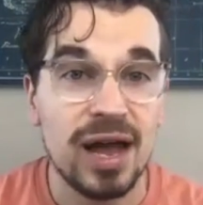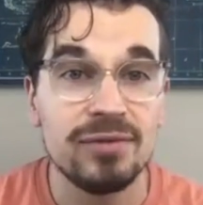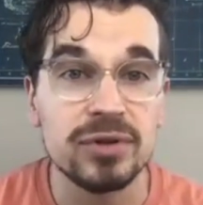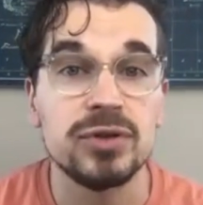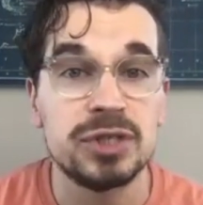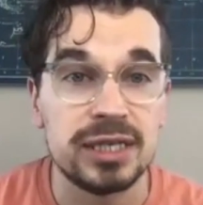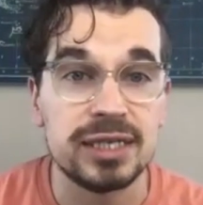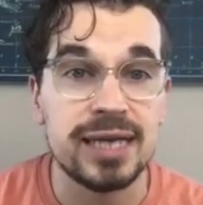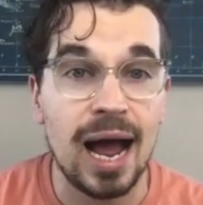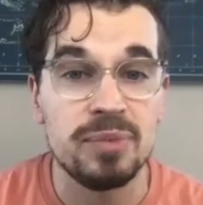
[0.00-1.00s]
evolution
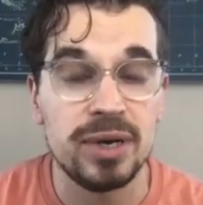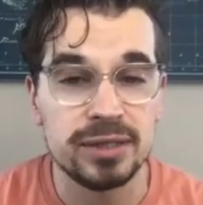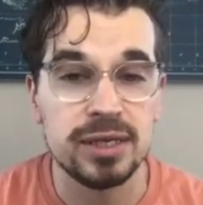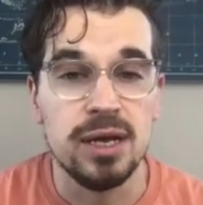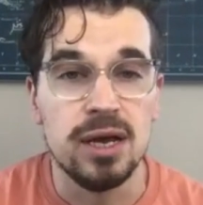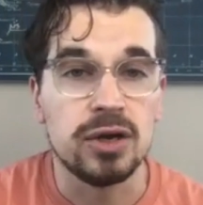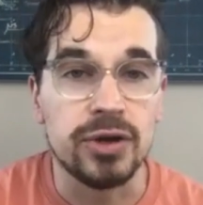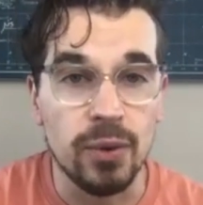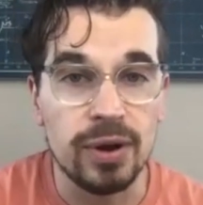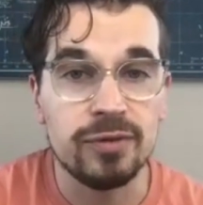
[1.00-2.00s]
that's happened, is
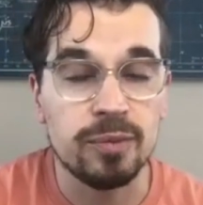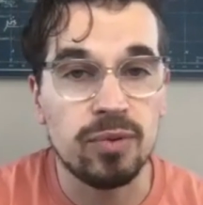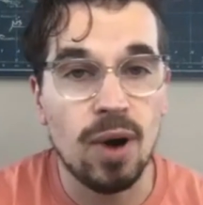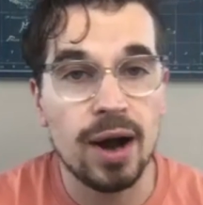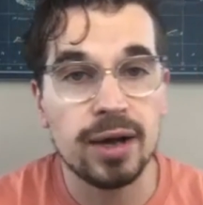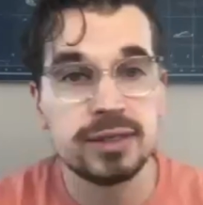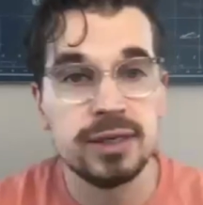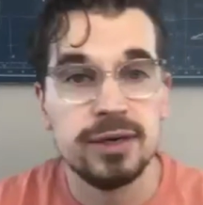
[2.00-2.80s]
going from product